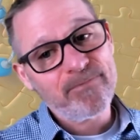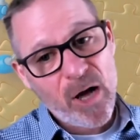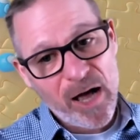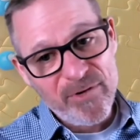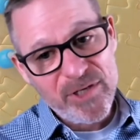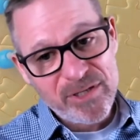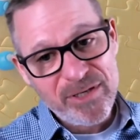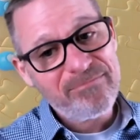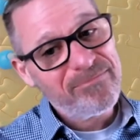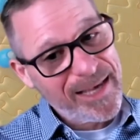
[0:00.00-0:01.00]

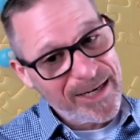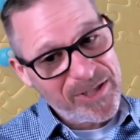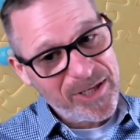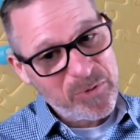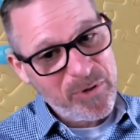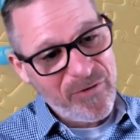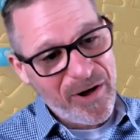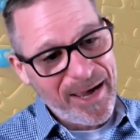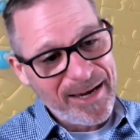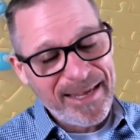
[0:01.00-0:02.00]
Obviously, next thing is
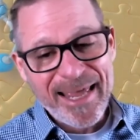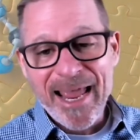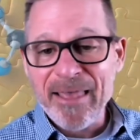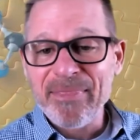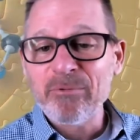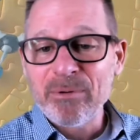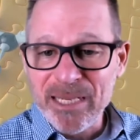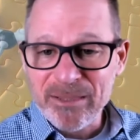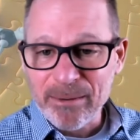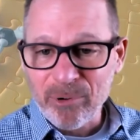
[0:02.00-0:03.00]
refine and then
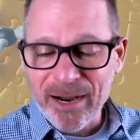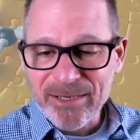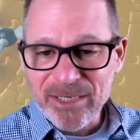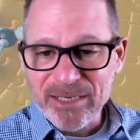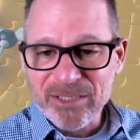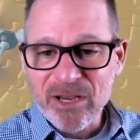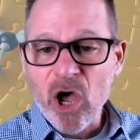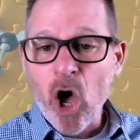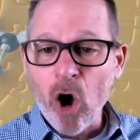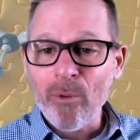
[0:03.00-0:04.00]
repeat the process.
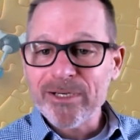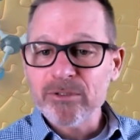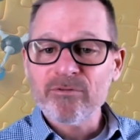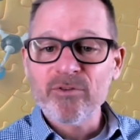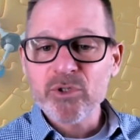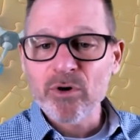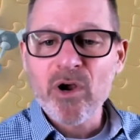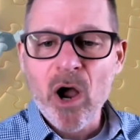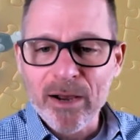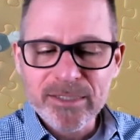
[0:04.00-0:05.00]
Always look for sort
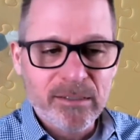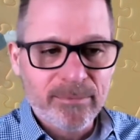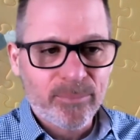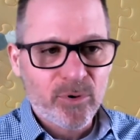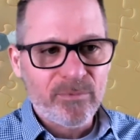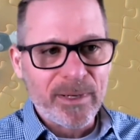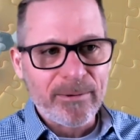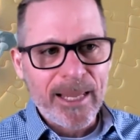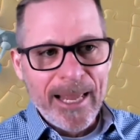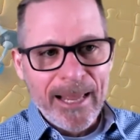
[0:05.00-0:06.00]
of constant improvement.
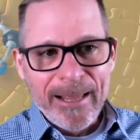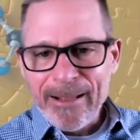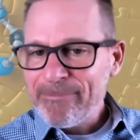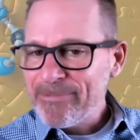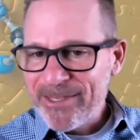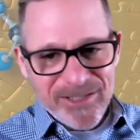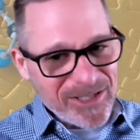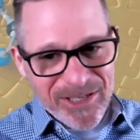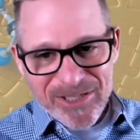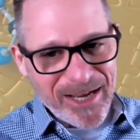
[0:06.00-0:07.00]
This
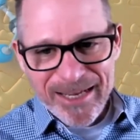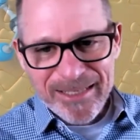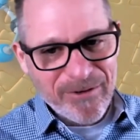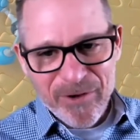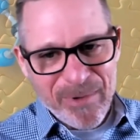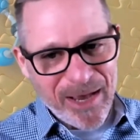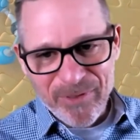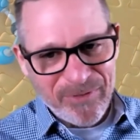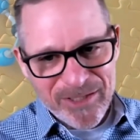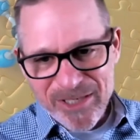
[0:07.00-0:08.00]
is the scientific
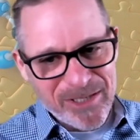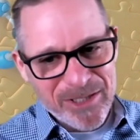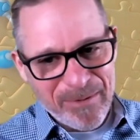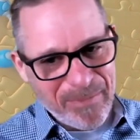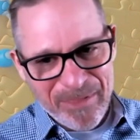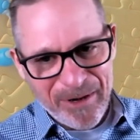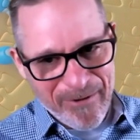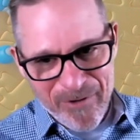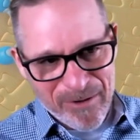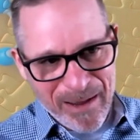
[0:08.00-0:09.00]
method. This isn't something that
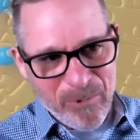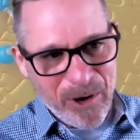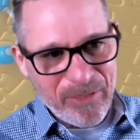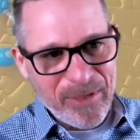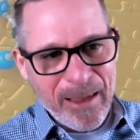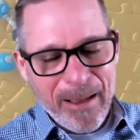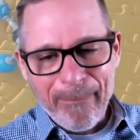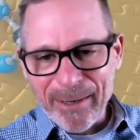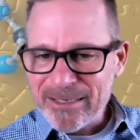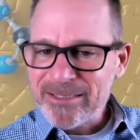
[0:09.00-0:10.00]
I've come up with,
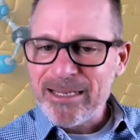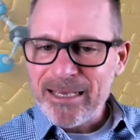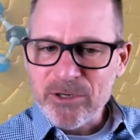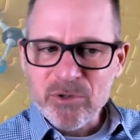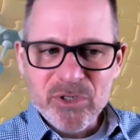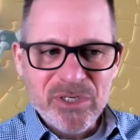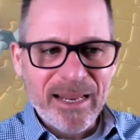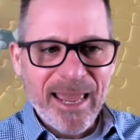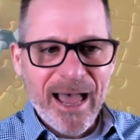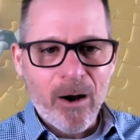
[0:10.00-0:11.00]
but isn't it
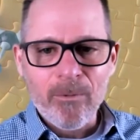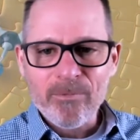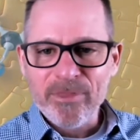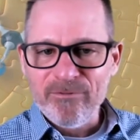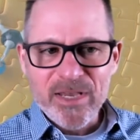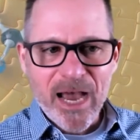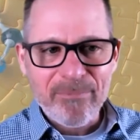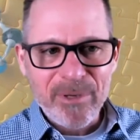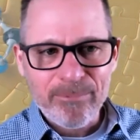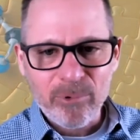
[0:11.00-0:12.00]
interesting how the
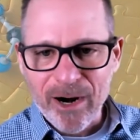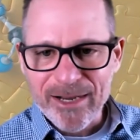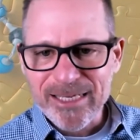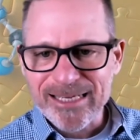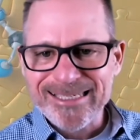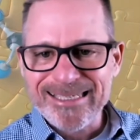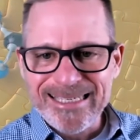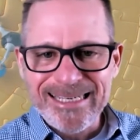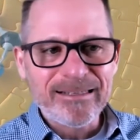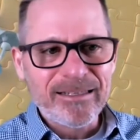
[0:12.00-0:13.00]
VIP process
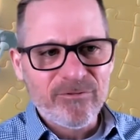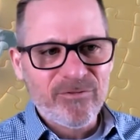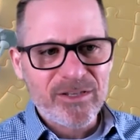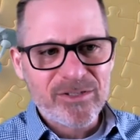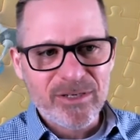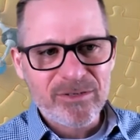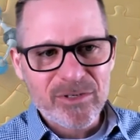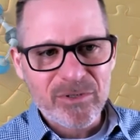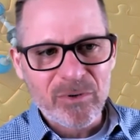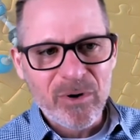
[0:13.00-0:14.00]
neatly fits
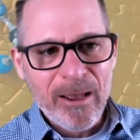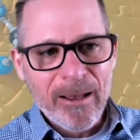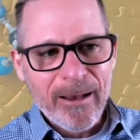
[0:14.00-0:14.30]
into